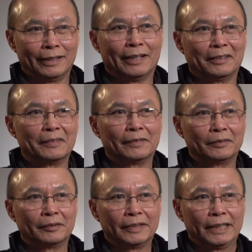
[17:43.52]
Yeah.
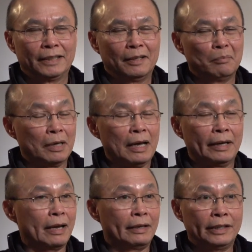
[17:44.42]
But
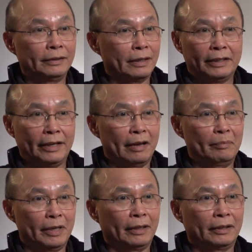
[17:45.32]
I didn't have
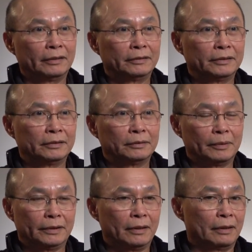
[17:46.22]
money.
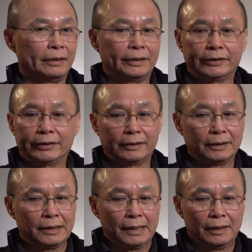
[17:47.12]
Okay. But
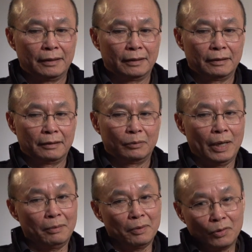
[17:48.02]
we
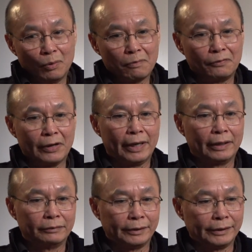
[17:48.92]
have a group of
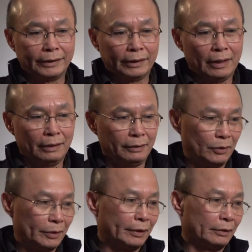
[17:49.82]
friends. We kind of
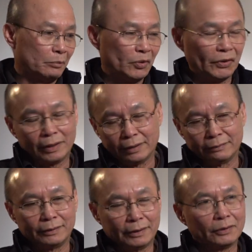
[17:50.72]
good in music
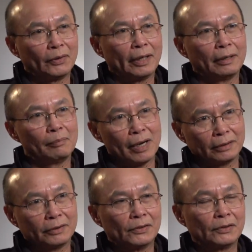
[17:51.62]
and get together
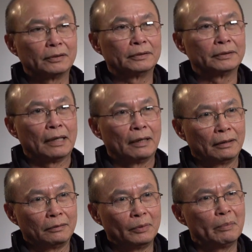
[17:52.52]
practice.
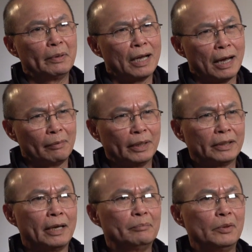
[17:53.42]
And we've been hired by
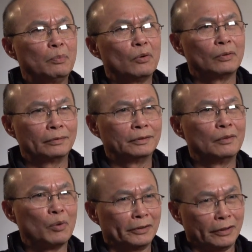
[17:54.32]
Thai people
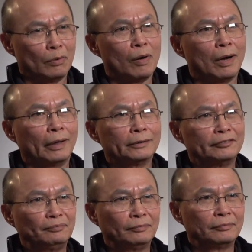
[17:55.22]
once in a while
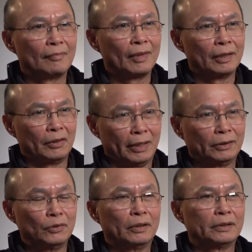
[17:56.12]
to get
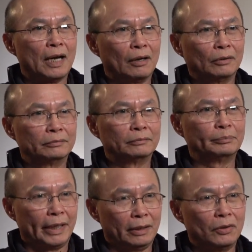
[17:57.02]
to the town,
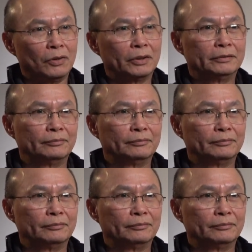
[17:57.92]
paying good.